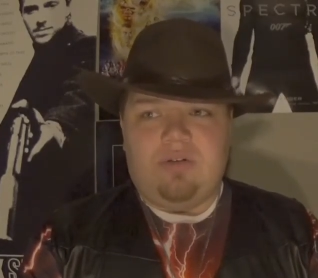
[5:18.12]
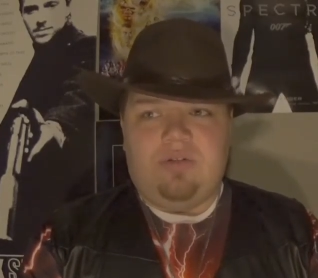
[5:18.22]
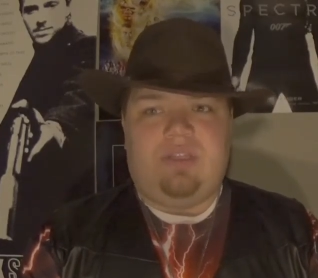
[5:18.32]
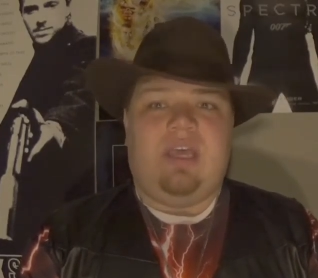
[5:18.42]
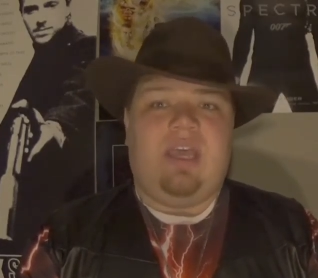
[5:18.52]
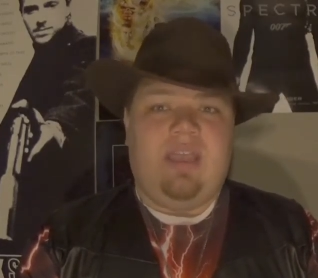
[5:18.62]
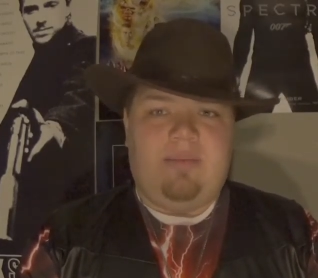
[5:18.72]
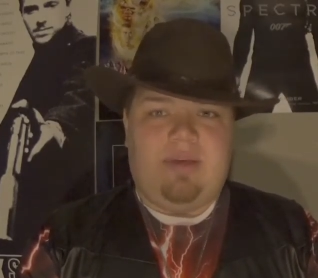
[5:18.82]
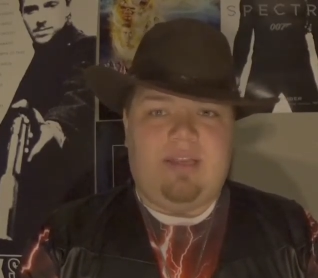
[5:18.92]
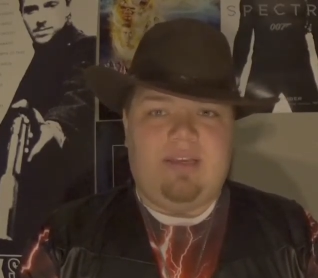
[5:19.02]
Speaker 1: who's the
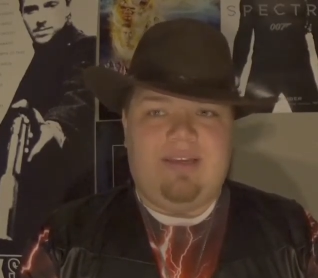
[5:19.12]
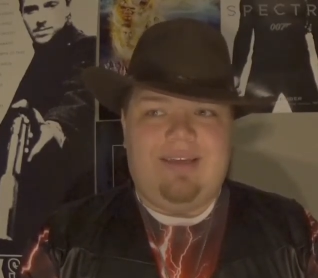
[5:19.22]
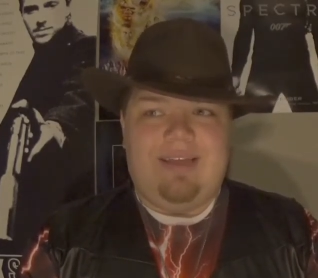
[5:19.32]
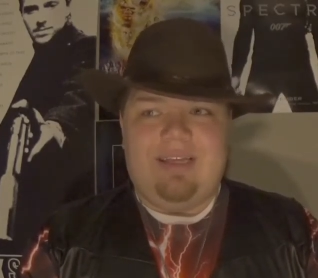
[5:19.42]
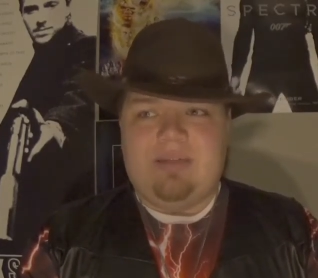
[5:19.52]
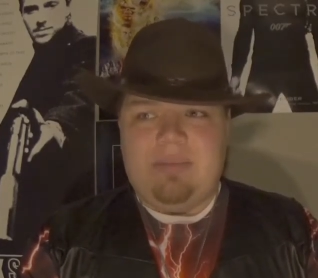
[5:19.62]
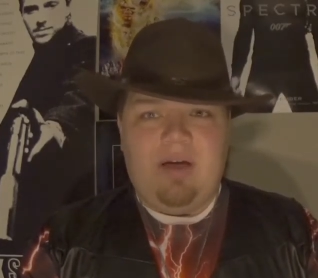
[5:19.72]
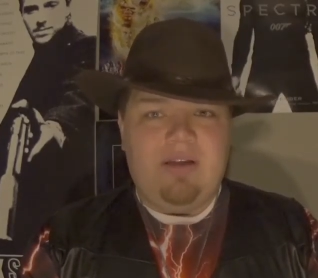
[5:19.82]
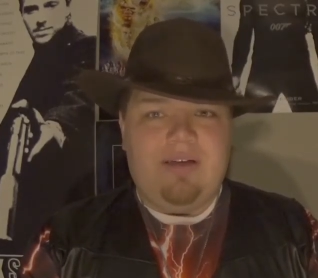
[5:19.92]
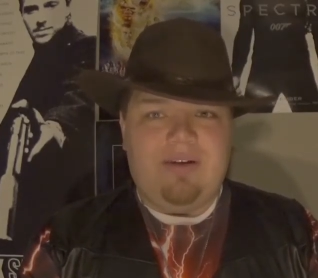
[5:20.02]
hangman. He's a
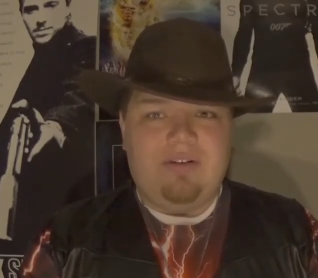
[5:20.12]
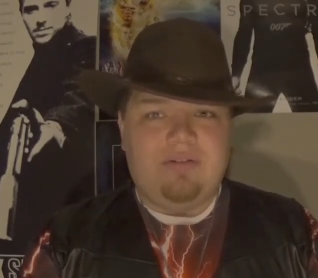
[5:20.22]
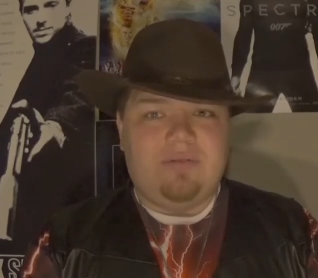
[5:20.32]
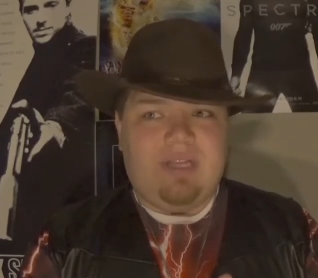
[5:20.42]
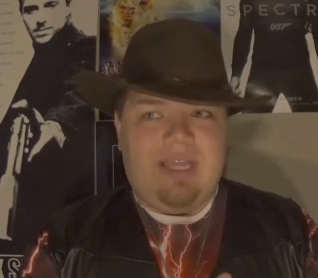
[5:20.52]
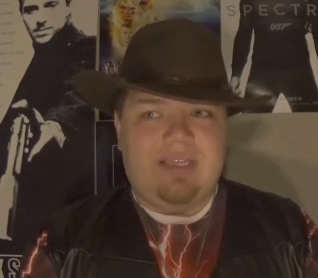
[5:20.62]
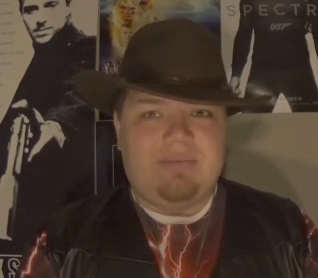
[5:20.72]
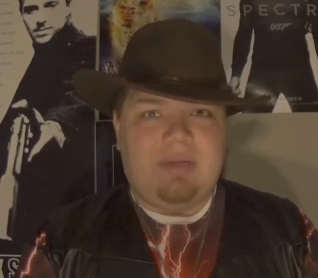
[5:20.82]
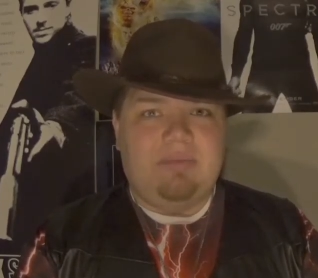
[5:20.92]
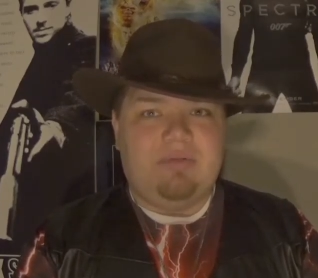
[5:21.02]
bounty hunter who
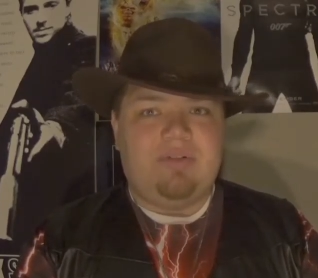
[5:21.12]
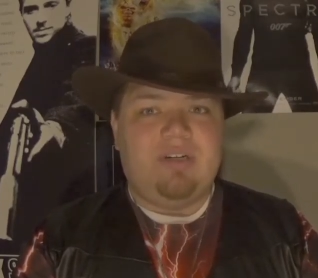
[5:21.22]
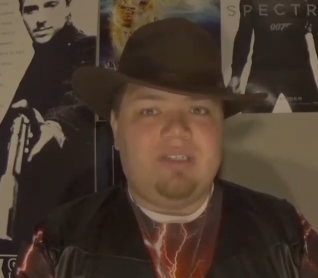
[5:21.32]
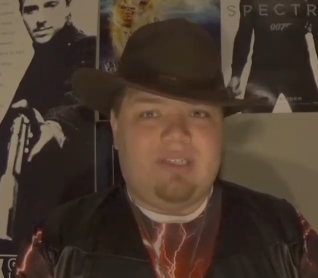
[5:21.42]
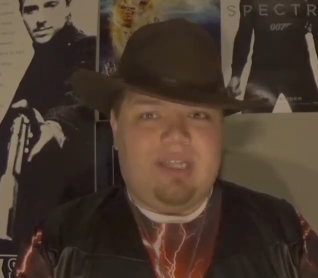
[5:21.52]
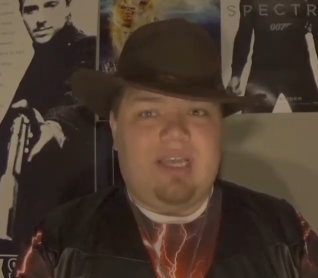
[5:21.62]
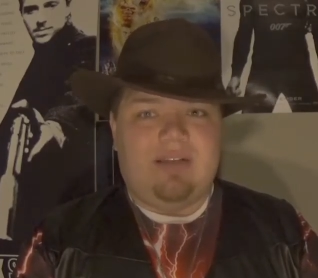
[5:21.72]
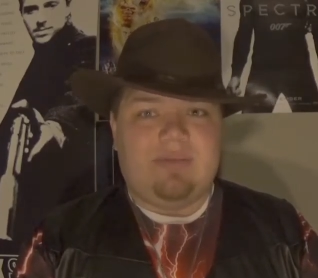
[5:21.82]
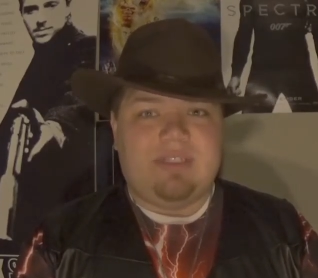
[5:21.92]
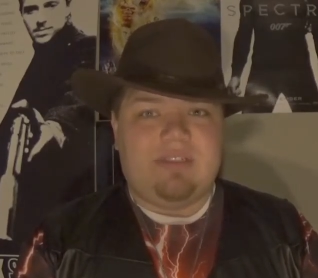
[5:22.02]
takes people to the
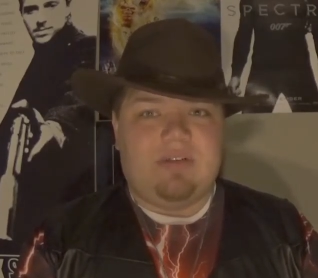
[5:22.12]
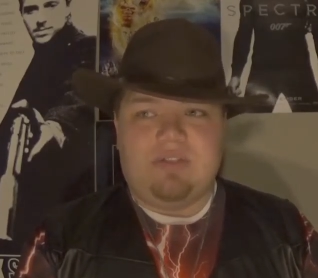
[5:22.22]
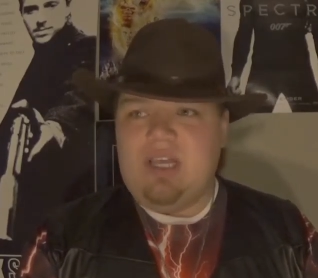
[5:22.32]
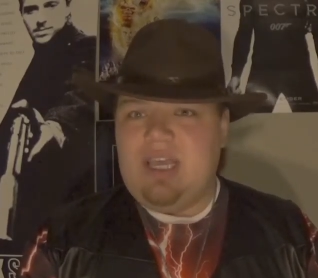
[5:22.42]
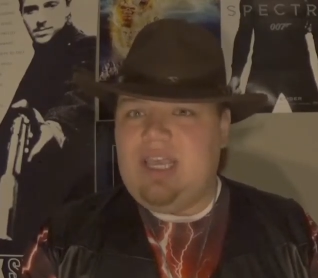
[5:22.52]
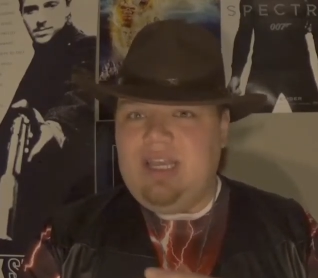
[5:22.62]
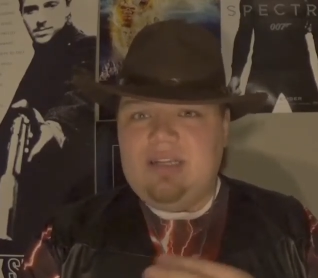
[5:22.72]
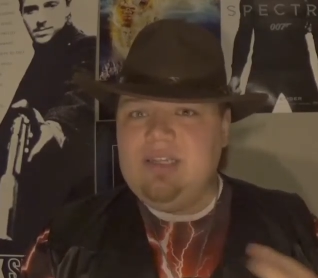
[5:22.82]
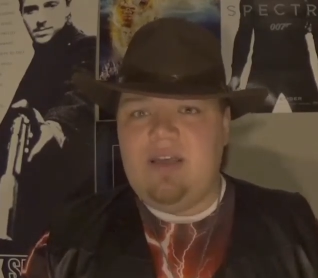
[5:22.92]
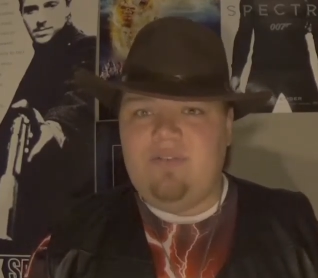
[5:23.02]
hangman's noose. He
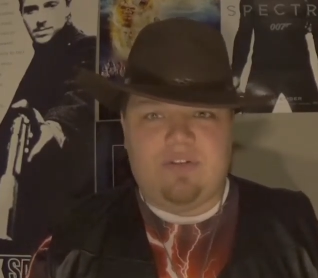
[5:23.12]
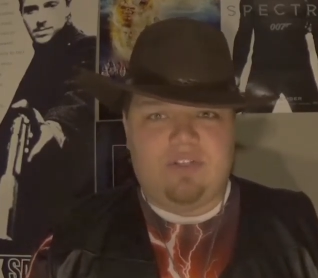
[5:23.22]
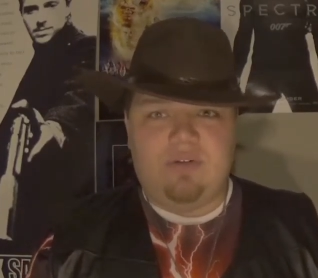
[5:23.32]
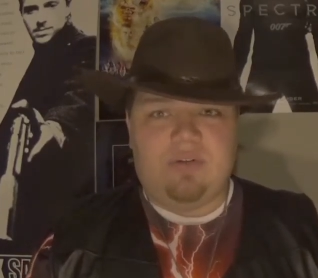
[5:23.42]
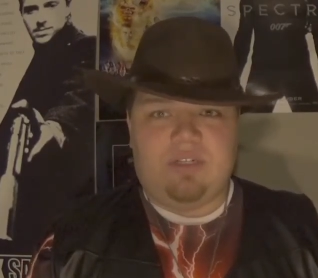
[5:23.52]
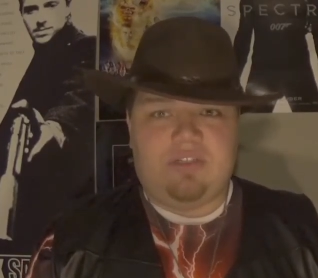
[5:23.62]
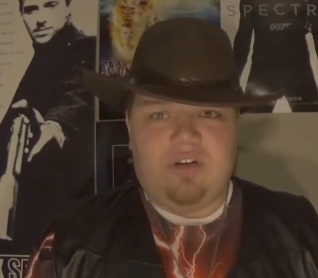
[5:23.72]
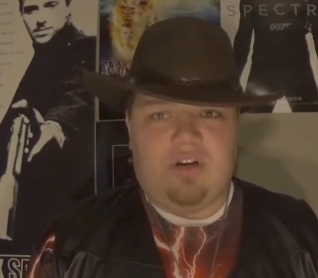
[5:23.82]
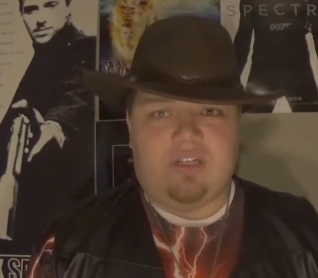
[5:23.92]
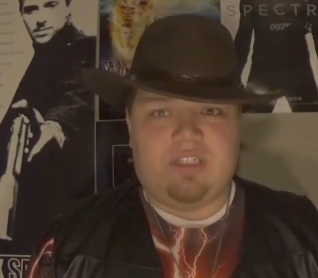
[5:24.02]
doesn't ever shoot his
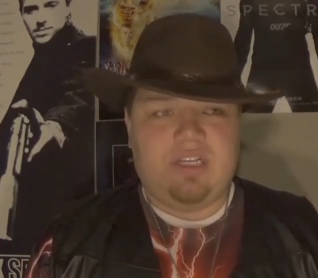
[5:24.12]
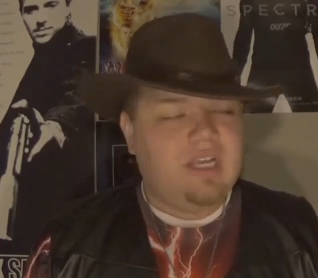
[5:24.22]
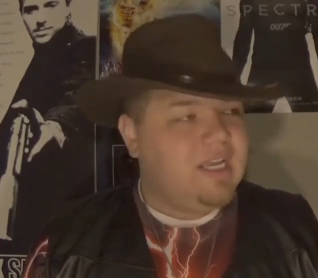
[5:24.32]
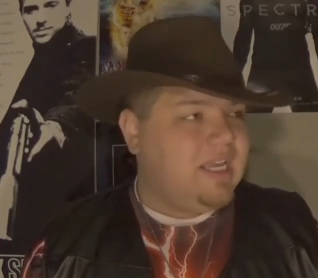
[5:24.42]
charges.